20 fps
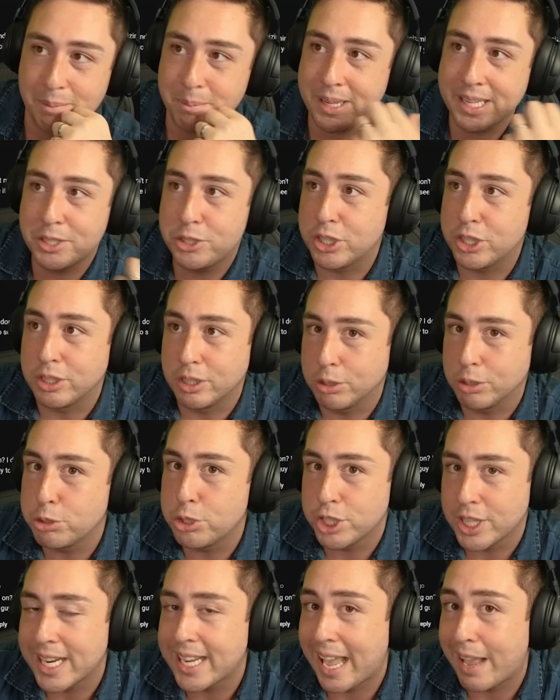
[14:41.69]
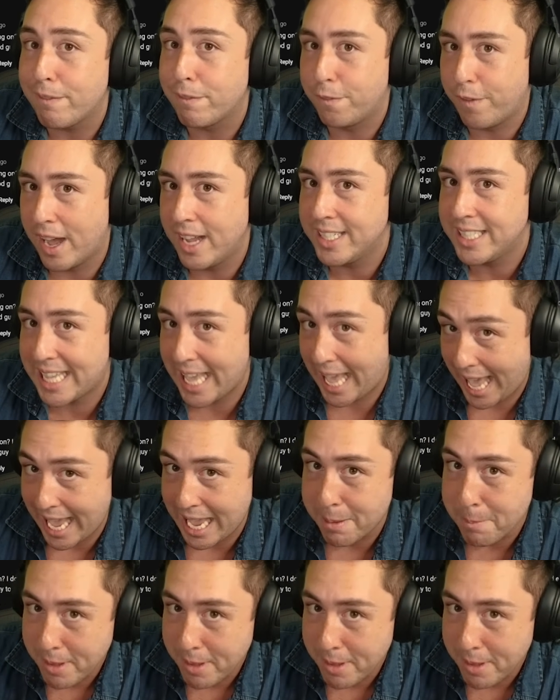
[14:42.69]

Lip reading: because it looks like a fun game,